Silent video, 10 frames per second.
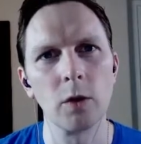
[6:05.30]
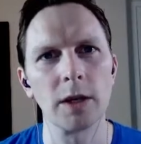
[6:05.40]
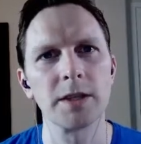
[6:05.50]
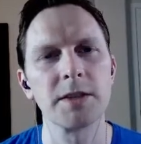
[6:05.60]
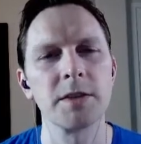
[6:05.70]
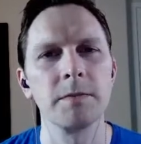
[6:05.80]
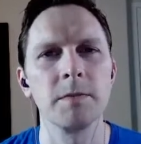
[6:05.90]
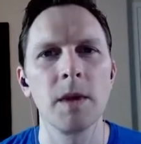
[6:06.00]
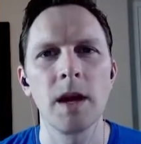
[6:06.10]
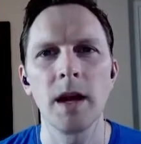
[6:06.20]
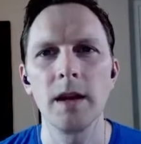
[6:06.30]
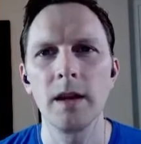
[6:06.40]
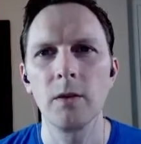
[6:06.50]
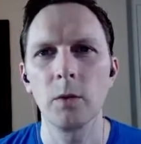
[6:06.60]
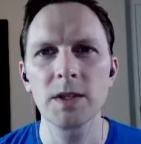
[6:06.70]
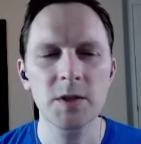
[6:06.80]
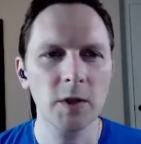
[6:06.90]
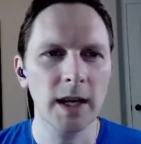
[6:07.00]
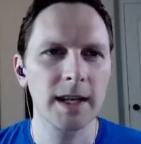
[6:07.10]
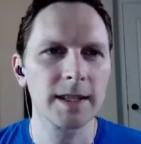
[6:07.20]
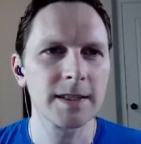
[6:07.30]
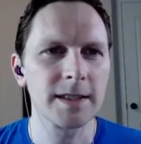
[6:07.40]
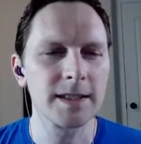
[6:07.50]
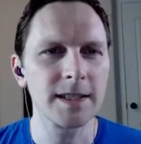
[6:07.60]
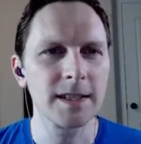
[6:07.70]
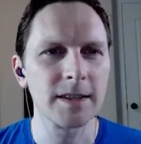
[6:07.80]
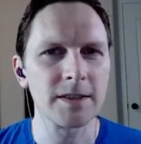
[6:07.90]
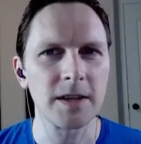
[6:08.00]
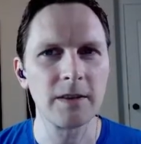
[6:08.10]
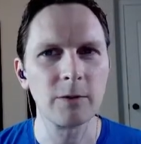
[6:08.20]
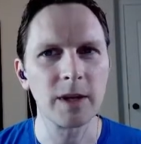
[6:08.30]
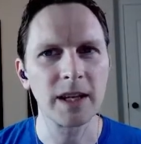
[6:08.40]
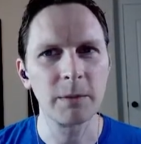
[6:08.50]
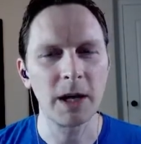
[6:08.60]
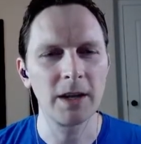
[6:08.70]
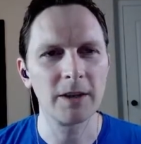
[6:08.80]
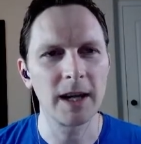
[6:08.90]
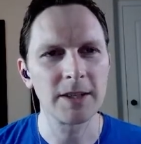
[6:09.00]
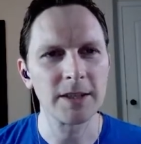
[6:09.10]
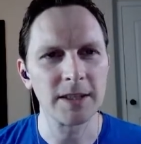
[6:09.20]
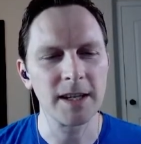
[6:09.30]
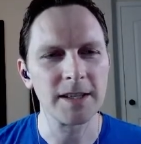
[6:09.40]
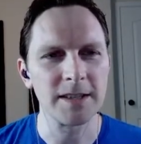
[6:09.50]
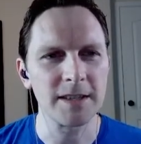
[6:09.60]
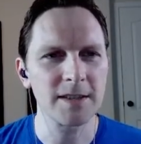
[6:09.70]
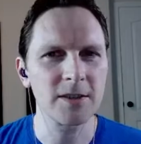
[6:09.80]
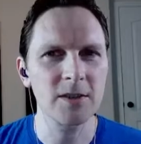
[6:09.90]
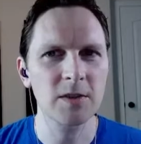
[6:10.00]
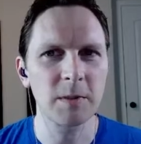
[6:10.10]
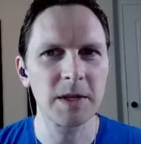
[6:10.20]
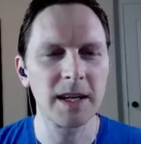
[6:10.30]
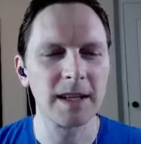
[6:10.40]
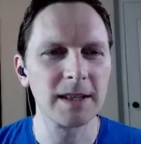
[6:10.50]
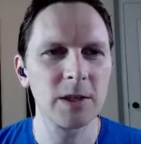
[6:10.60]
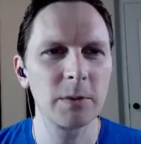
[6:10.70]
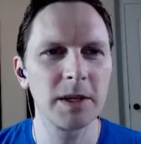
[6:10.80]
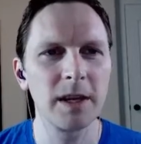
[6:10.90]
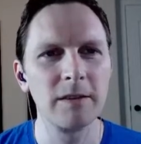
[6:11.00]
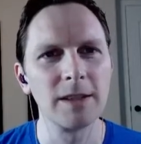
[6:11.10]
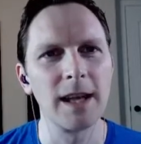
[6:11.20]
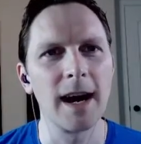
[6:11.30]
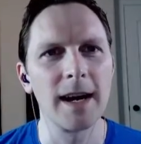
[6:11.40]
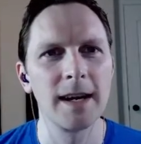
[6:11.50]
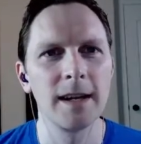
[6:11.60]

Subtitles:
works. And once you get into the details of what a compiler actually does, this turns out to be a little bit of a lie.